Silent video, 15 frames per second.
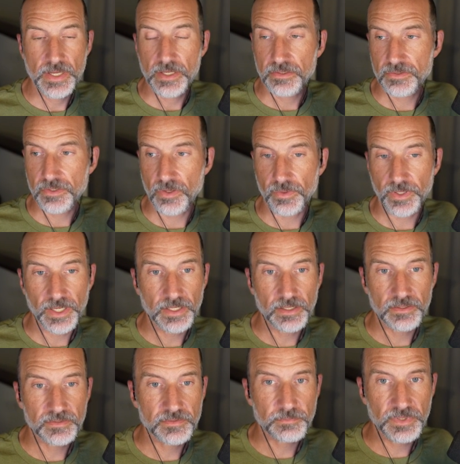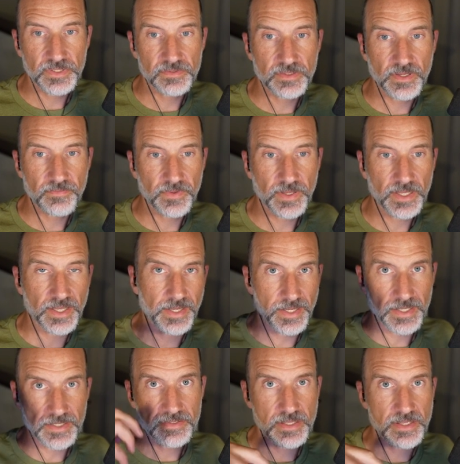So it is specific. It
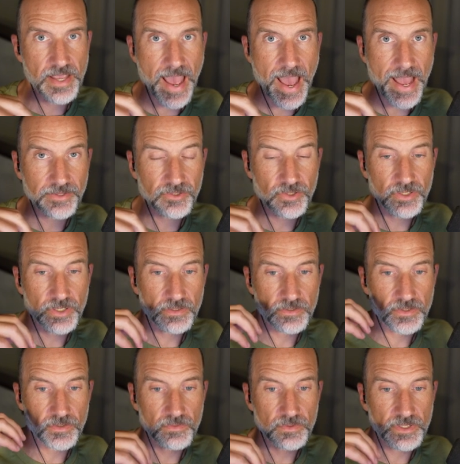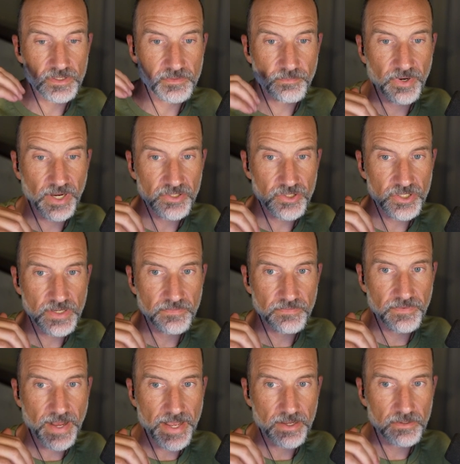gets attached to the spreadsheet
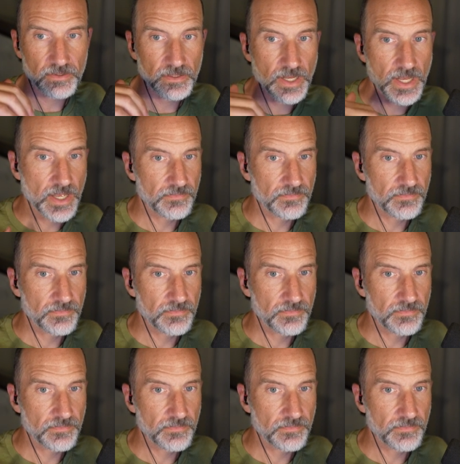file.